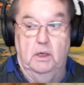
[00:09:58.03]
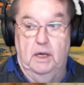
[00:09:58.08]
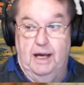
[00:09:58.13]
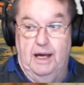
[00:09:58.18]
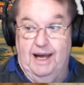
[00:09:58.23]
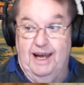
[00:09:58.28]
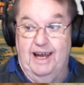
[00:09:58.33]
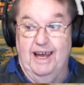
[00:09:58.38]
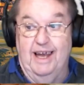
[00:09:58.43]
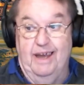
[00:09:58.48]

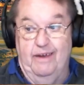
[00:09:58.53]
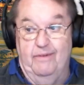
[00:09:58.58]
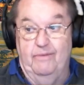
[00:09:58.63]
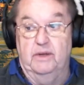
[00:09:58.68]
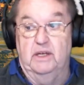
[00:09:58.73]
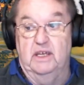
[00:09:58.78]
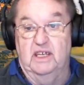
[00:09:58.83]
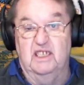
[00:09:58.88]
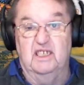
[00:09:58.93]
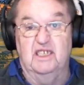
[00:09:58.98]
I have
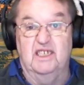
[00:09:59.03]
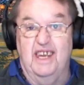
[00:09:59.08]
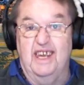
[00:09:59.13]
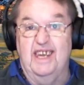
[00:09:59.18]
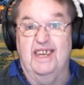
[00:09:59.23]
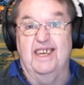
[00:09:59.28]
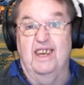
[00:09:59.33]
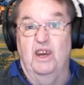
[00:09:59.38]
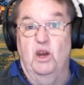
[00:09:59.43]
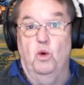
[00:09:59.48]

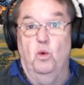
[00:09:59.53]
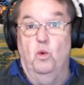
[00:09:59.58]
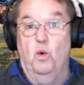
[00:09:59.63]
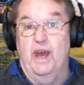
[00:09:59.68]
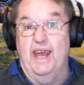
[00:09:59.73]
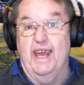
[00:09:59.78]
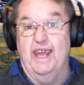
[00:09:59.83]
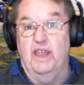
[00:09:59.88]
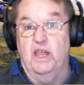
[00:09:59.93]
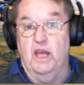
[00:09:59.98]
taken
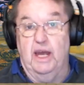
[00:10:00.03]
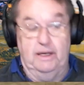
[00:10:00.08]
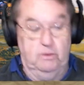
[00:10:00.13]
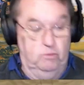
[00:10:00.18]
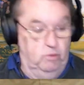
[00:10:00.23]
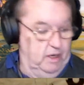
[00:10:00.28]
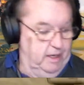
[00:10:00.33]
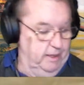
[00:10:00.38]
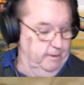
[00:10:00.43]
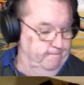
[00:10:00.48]
away that
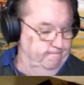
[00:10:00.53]
one.